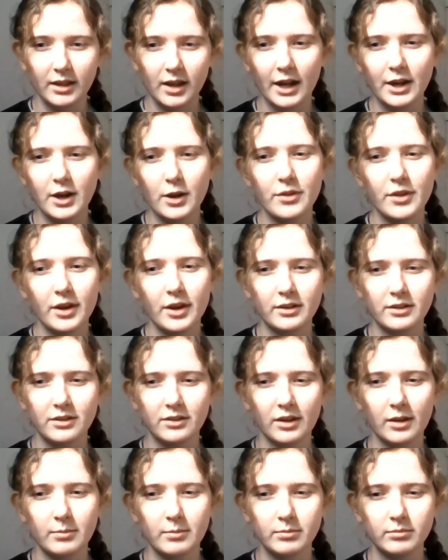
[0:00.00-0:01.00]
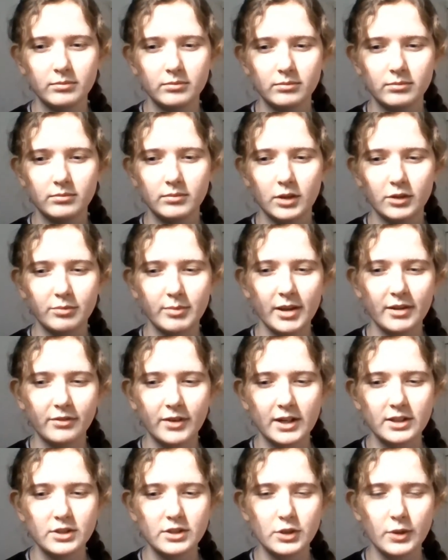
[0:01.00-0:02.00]
I know that some of my
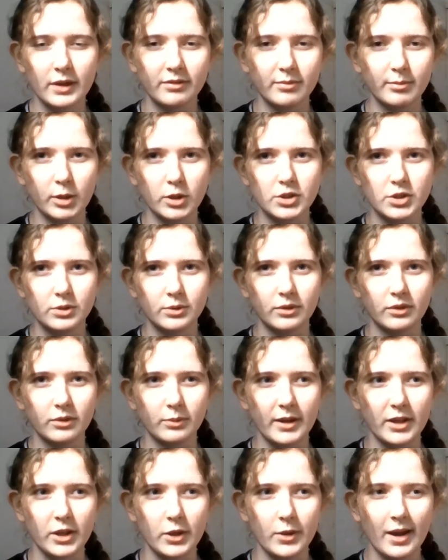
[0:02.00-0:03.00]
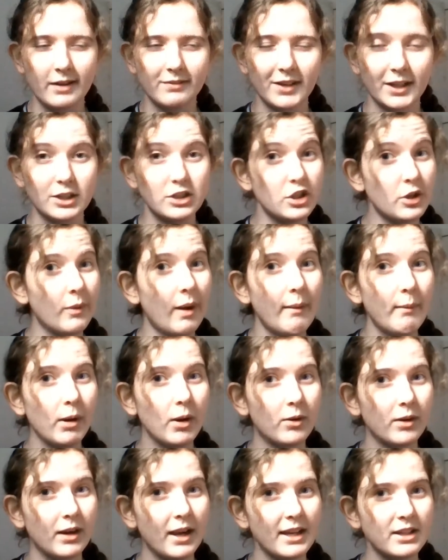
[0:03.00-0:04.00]
friends do have modules where you have like 2 hour
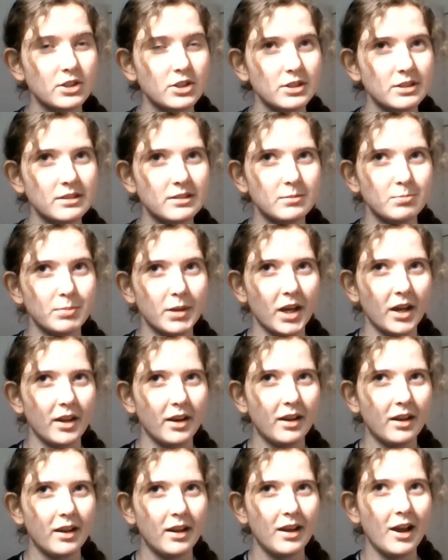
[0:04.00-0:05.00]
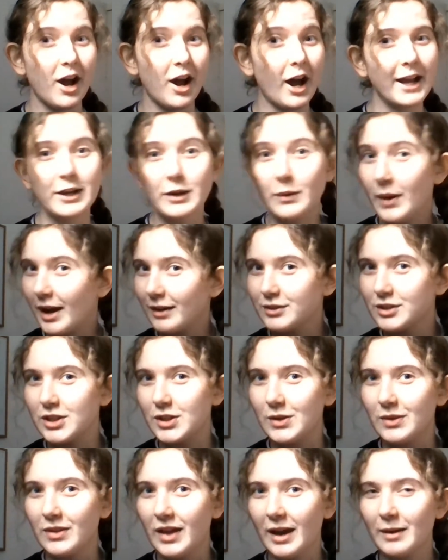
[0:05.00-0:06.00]
long lectures, but I don't have to
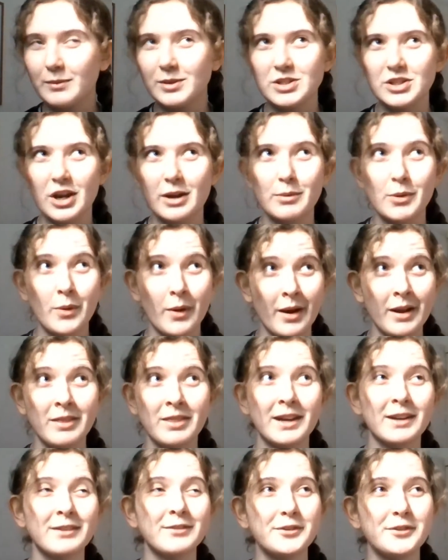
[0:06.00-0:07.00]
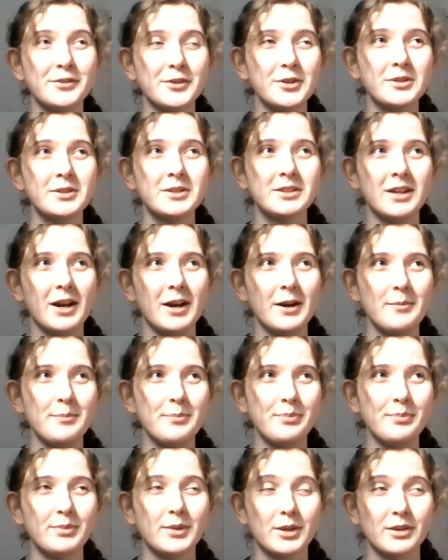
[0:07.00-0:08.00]
do that, which I'm quite thankful for,
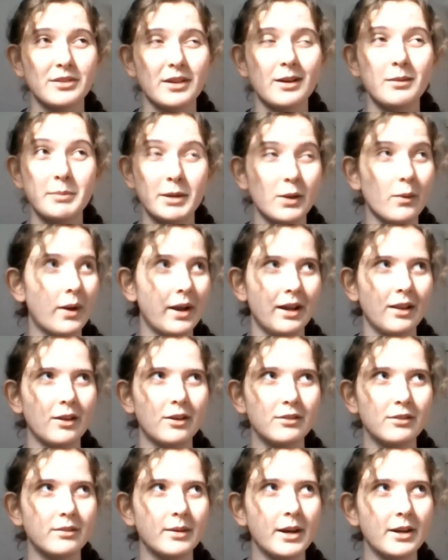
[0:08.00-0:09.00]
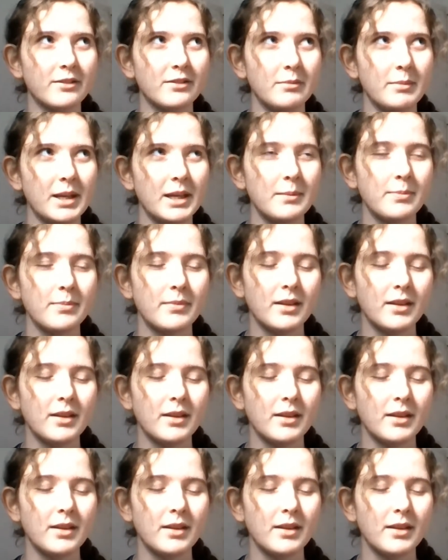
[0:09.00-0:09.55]
because that would be quite a lot of work for me.